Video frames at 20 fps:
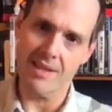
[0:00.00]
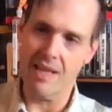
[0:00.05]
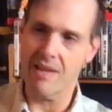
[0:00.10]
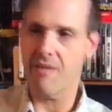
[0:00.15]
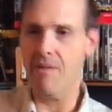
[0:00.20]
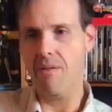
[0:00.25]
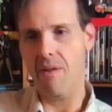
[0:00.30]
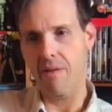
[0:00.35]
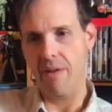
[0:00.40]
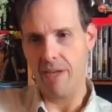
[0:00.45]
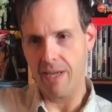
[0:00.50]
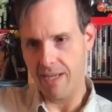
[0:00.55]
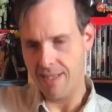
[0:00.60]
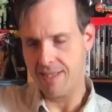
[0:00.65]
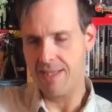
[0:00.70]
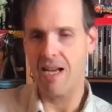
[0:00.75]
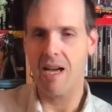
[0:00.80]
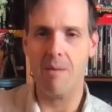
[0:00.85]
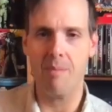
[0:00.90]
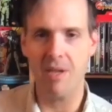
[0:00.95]
I have a very nice
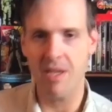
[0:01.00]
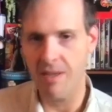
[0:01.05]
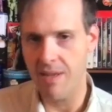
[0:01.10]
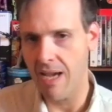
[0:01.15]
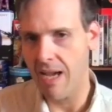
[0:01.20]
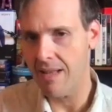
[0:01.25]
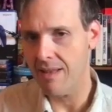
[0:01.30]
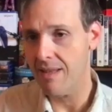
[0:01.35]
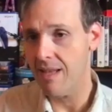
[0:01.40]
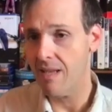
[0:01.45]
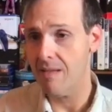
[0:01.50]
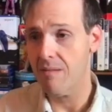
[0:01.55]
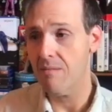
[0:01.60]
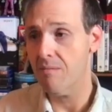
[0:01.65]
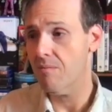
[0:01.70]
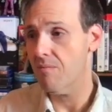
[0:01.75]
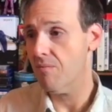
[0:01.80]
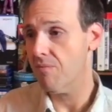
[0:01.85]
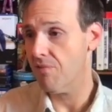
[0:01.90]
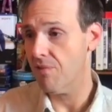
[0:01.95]
copy of that
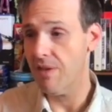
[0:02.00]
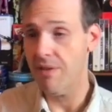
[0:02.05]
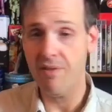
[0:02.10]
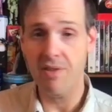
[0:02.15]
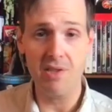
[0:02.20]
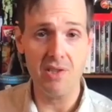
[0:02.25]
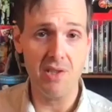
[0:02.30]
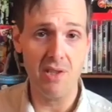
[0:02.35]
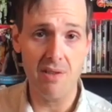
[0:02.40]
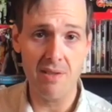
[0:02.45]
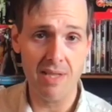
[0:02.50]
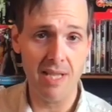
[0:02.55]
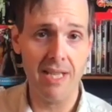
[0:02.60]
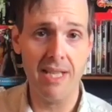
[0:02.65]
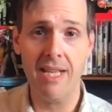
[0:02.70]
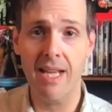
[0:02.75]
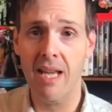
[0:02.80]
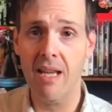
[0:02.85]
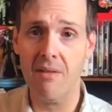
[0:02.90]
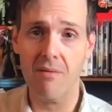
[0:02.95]
previous years I
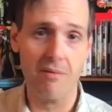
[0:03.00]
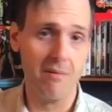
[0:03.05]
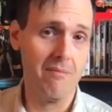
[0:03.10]
didn't have.